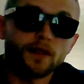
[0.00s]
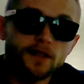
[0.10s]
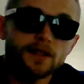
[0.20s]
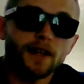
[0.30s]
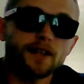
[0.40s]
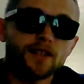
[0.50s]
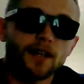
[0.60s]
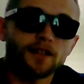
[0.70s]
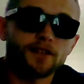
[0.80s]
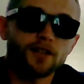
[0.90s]
Let's take a
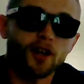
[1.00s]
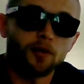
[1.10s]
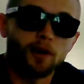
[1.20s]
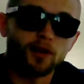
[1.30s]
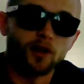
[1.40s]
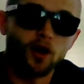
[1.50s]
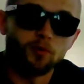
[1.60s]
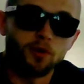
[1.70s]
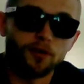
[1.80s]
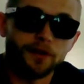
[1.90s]
second to talk about
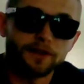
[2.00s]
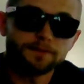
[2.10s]
longboarding.